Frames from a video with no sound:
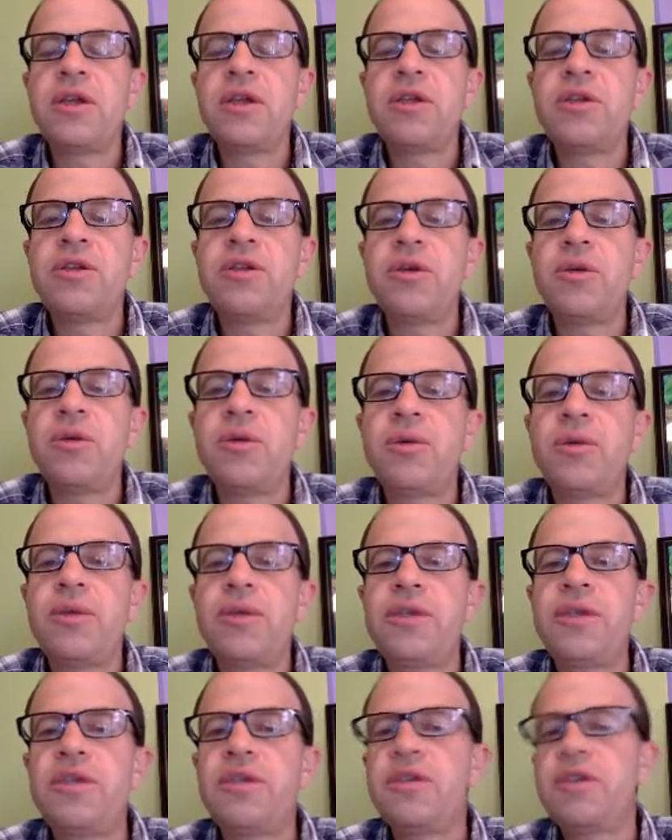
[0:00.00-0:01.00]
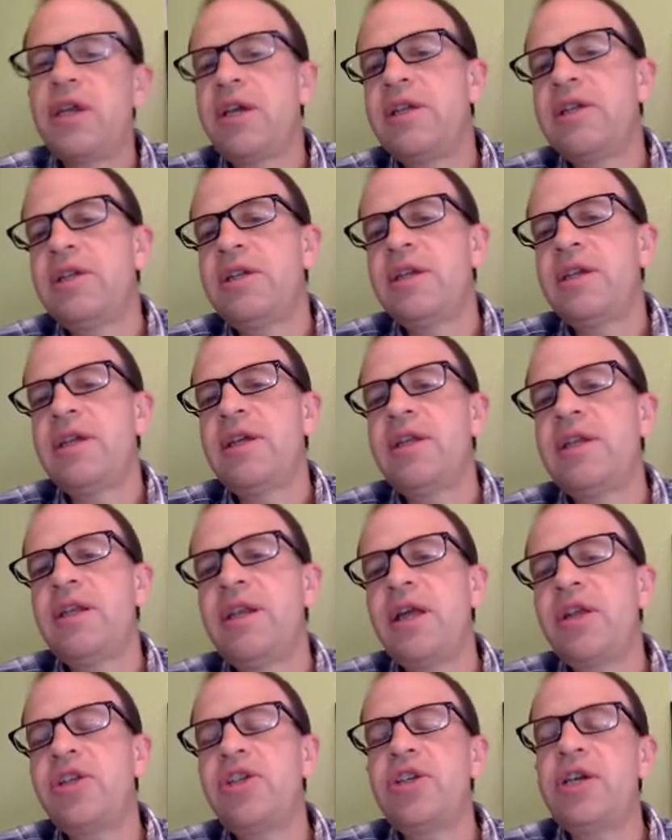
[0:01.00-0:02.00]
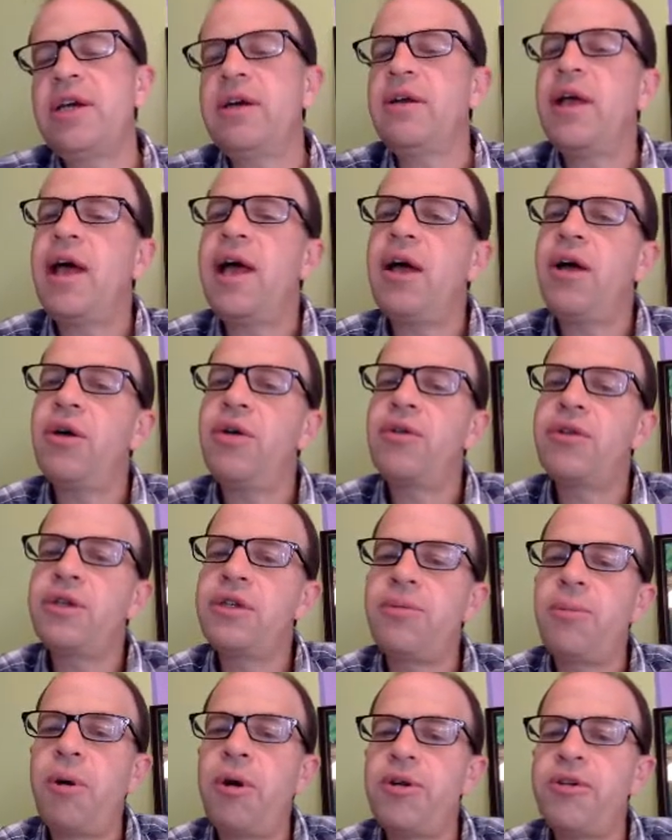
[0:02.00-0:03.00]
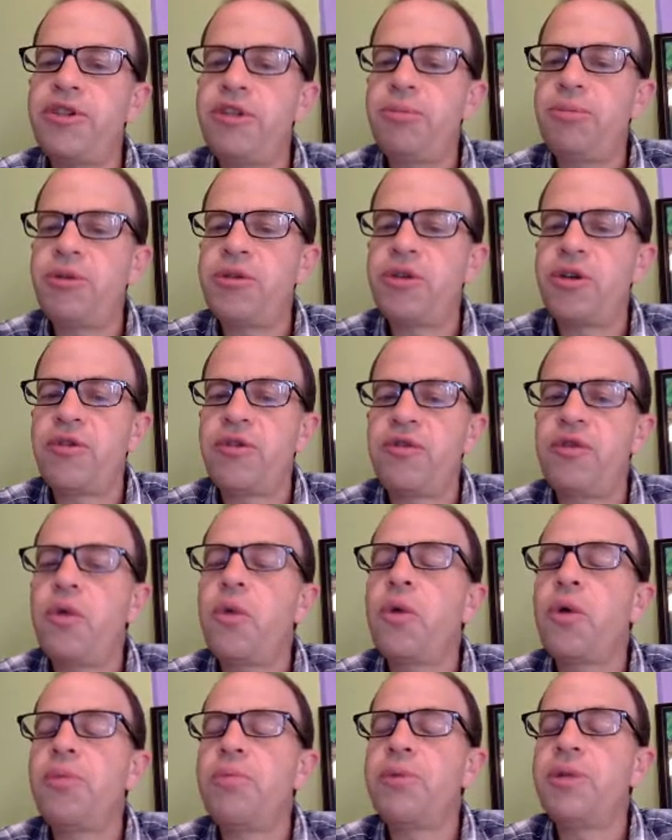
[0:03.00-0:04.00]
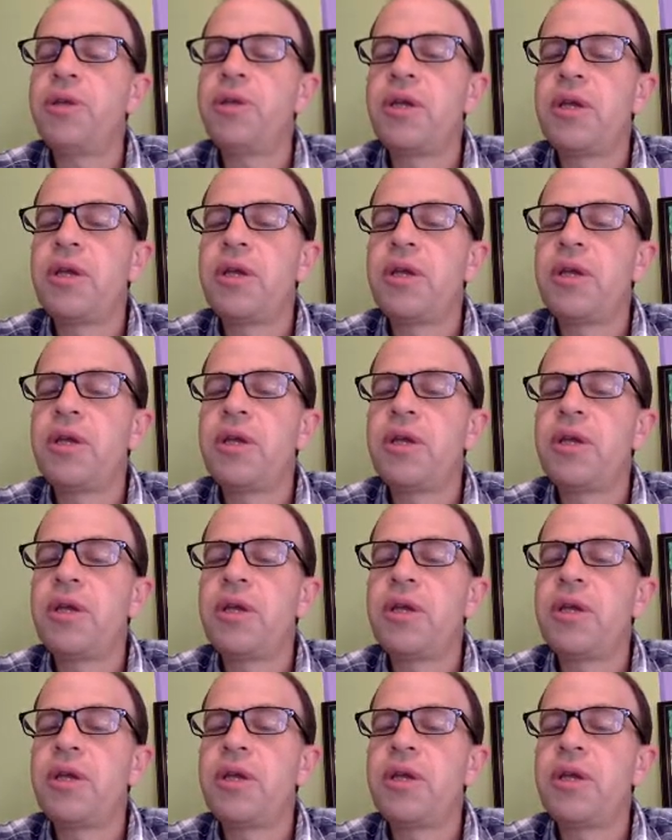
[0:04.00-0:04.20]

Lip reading: So this is, in a nutshell, how these participles are formed.